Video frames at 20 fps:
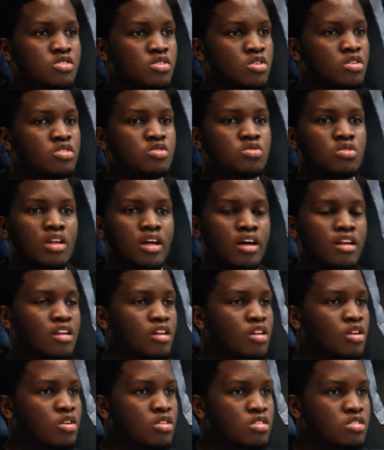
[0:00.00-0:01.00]
You're going to learn a
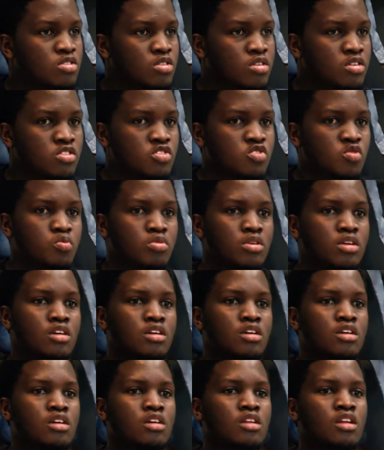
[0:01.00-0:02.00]
lot. You're going to
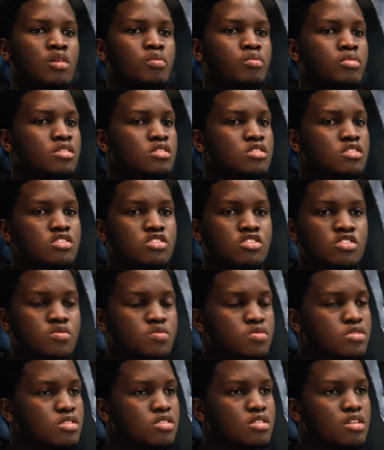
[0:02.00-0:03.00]
be in
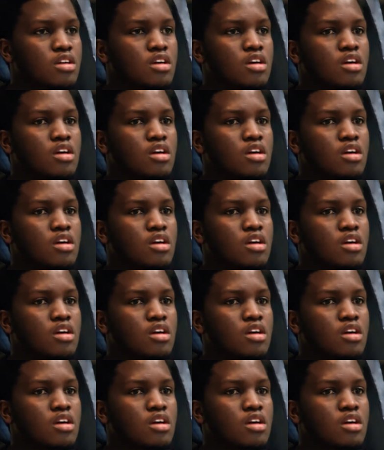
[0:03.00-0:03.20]
apprenticeships.